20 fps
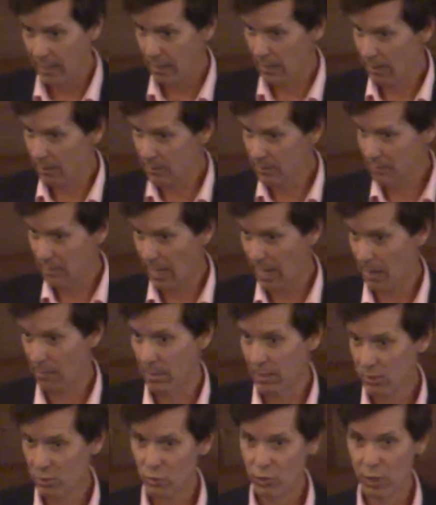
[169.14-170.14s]
is
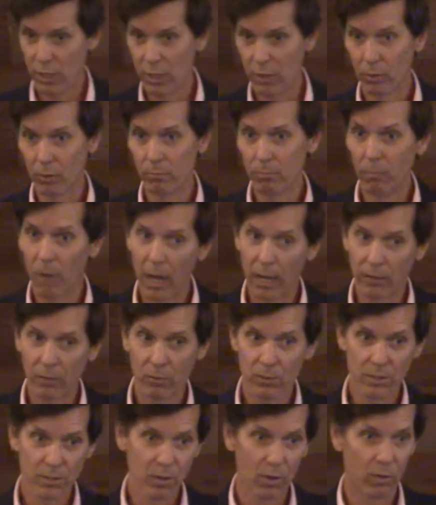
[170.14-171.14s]
MSG or
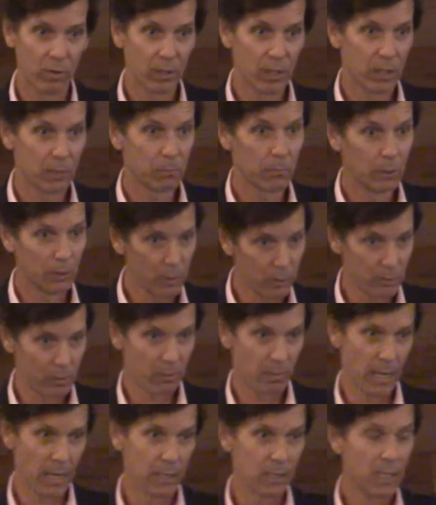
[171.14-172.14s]
monosodium
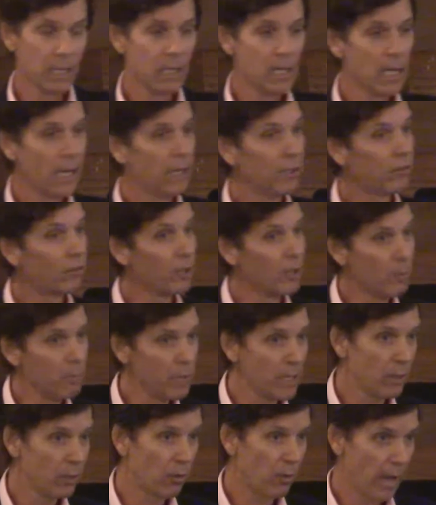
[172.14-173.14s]
glutamate. It's an
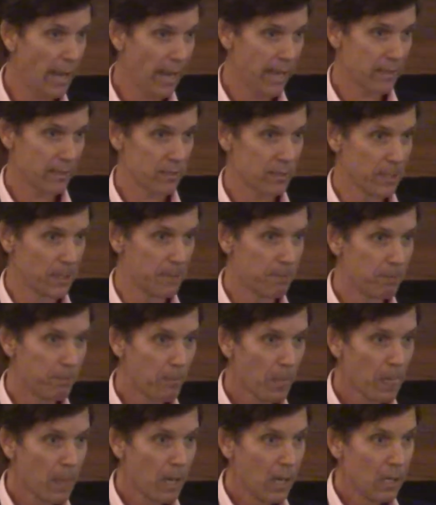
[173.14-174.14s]
amino acid.
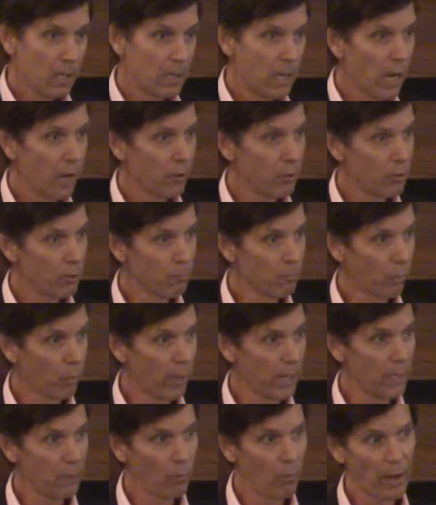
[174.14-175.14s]
Now, your brain
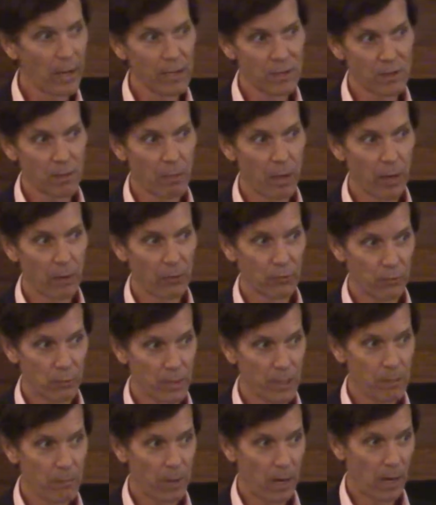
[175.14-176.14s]
weighs about three
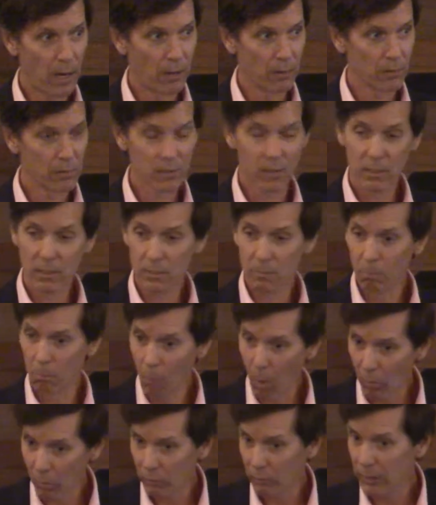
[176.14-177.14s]
pounds. It's
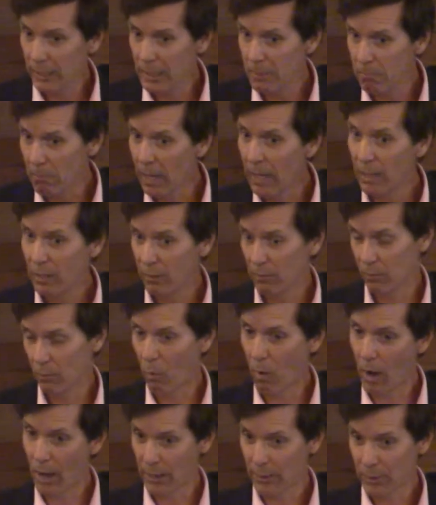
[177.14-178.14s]
mostly made of
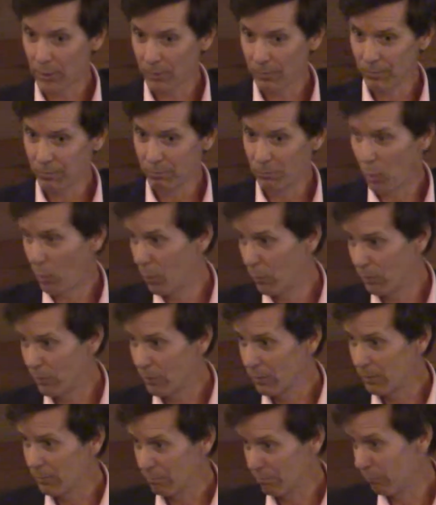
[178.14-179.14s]
water, over
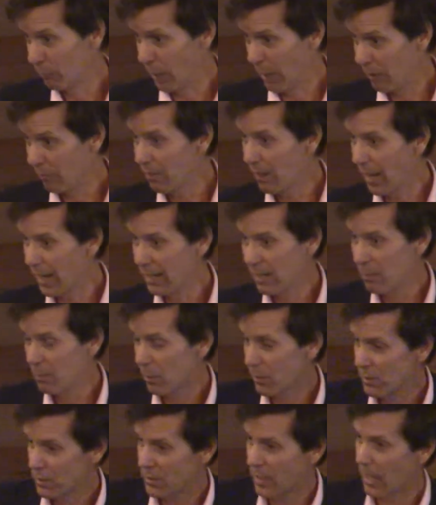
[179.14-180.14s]
around 90%.
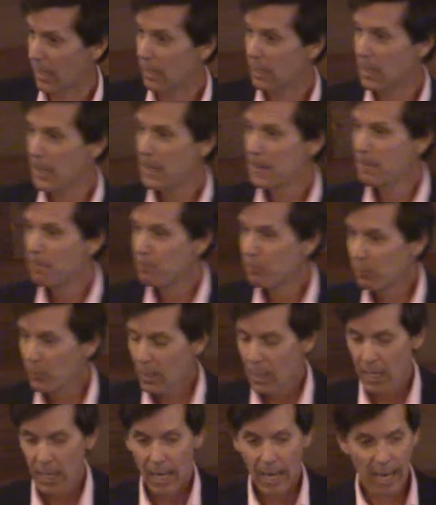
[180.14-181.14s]

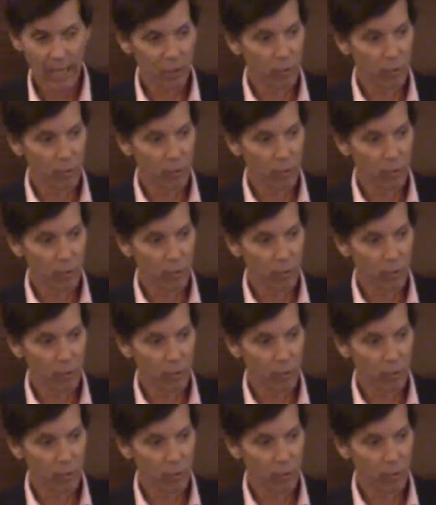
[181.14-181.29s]
And you